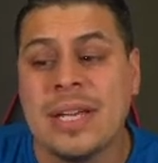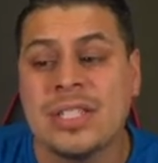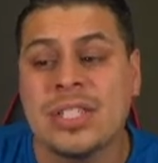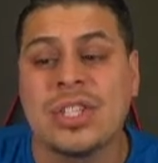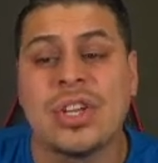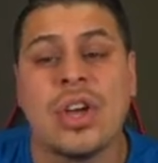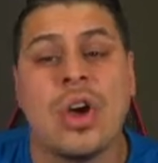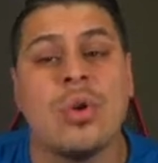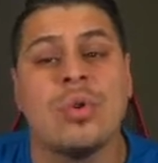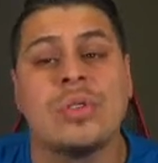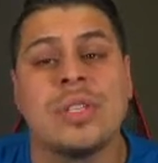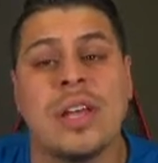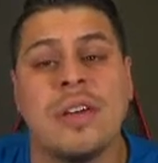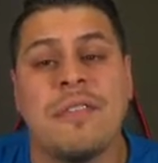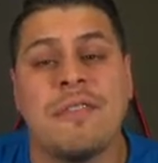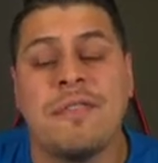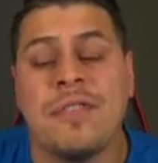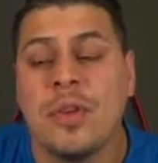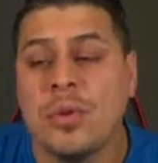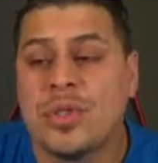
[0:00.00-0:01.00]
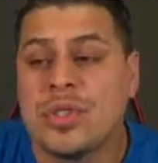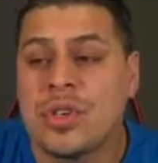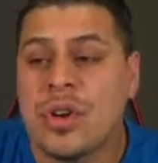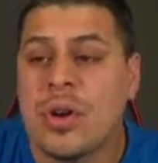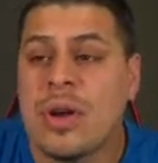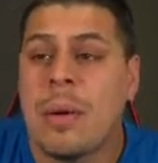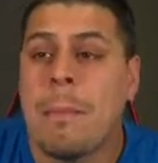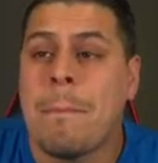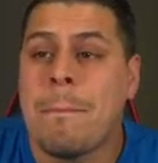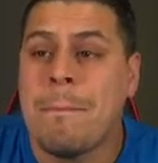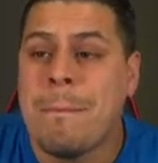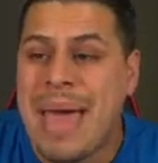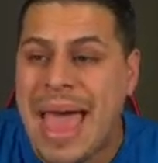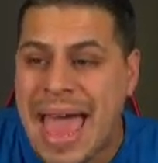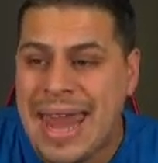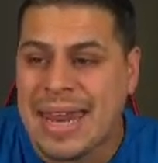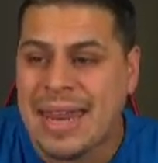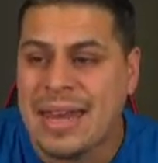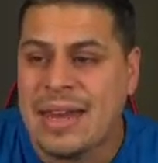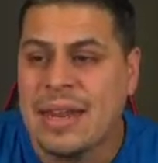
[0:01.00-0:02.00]
Ghost of Future
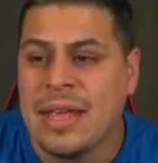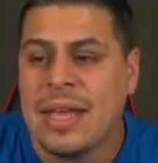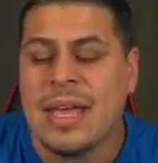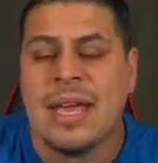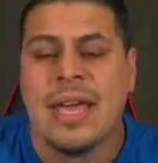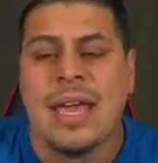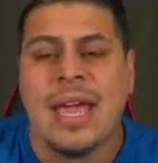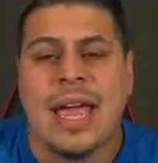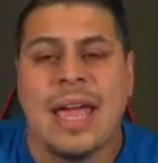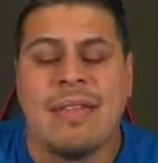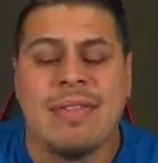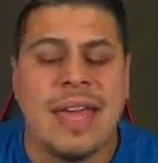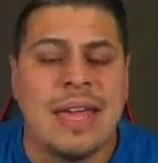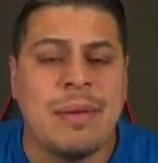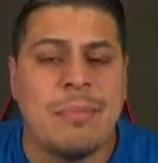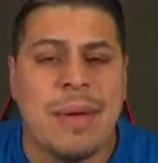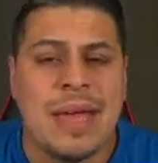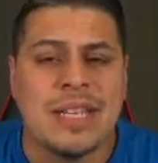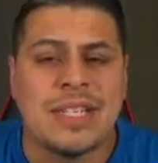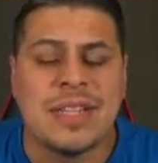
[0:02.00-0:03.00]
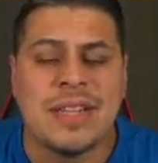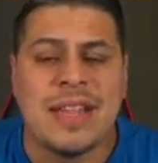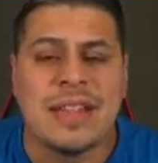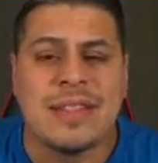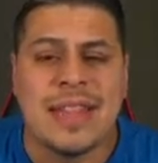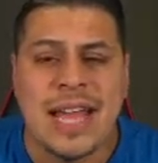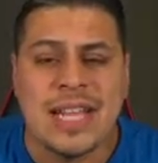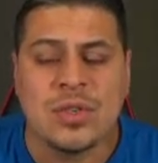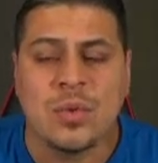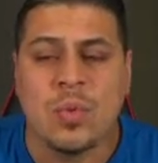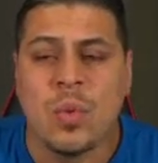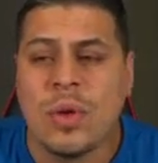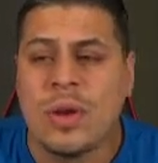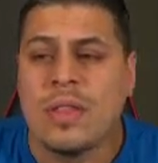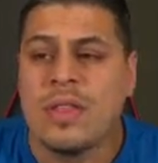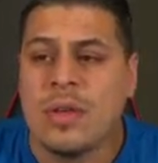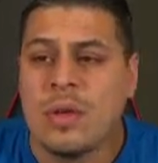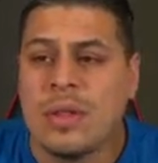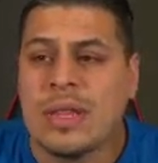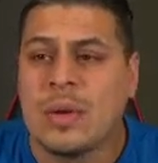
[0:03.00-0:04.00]
Madden and they mentioned that that's one
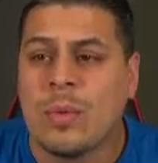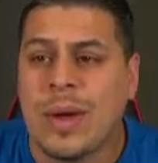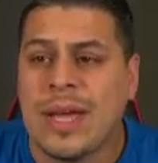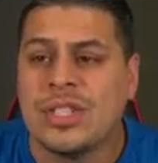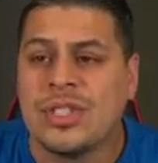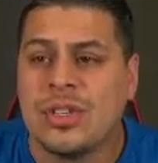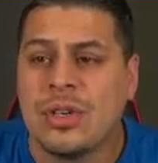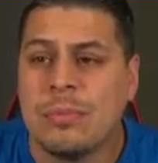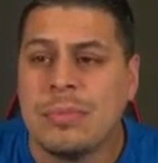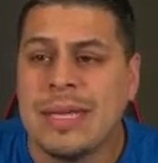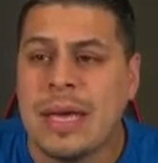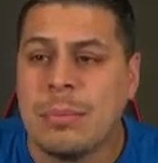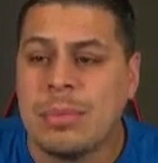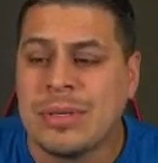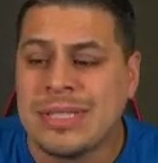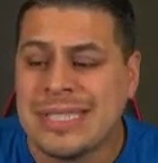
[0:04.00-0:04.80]
of the only ways you'll be able to